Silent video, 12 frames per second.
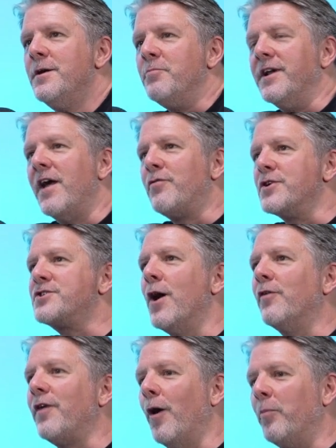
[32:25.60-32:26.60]
but never a
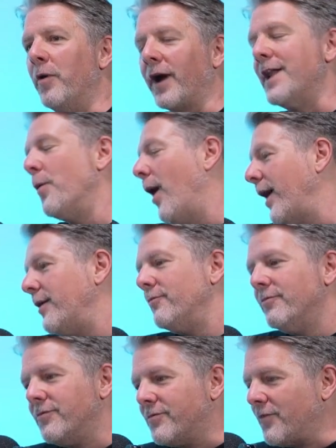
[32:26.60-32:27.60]
self-help book. Anyway,
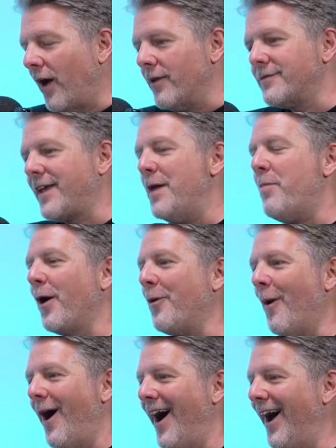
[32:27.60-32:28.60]
to keep her
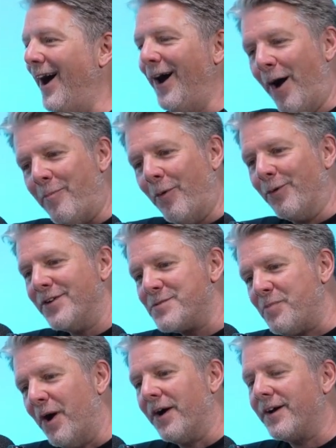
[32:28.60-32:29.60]
quiet, I bought this
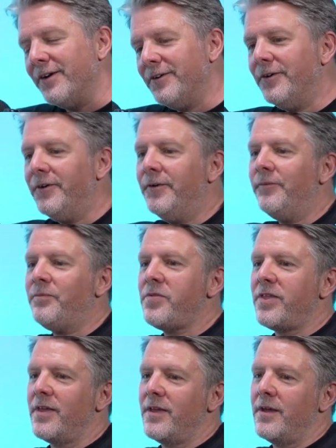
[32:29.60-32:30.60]
book.
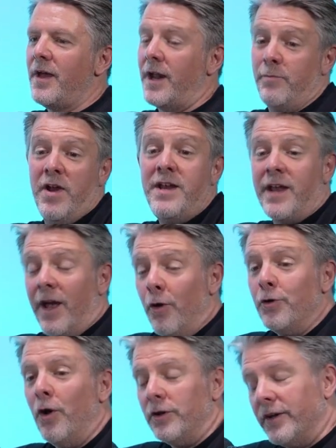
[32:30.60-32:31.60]
And I'm reading it
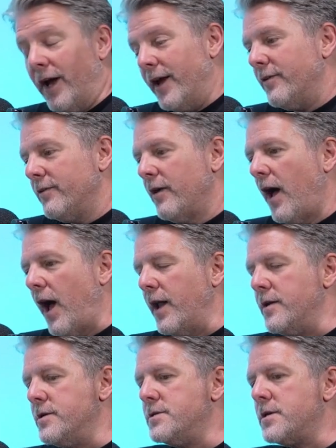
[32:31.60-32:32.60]
on holiday.
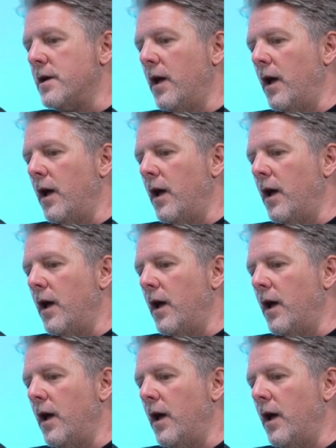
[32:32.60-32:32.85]
And